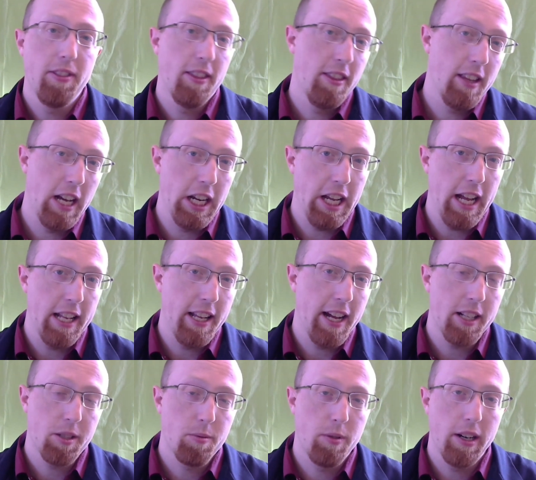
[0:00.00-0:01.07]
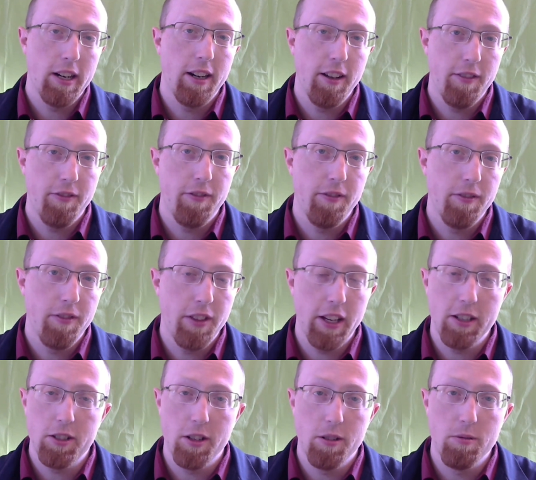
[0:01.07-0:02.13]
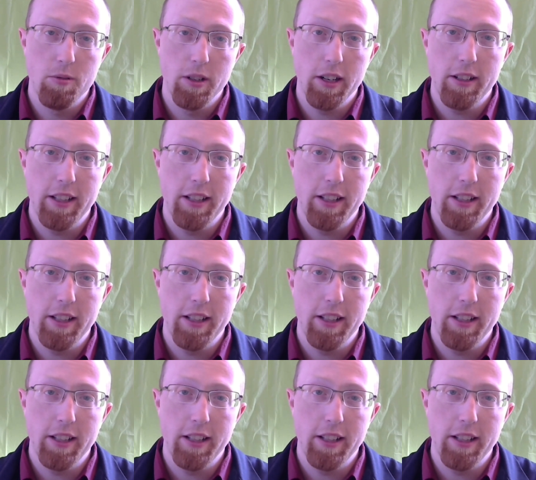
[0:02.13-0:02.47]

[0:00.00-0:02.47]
again, that's where, if things don't work,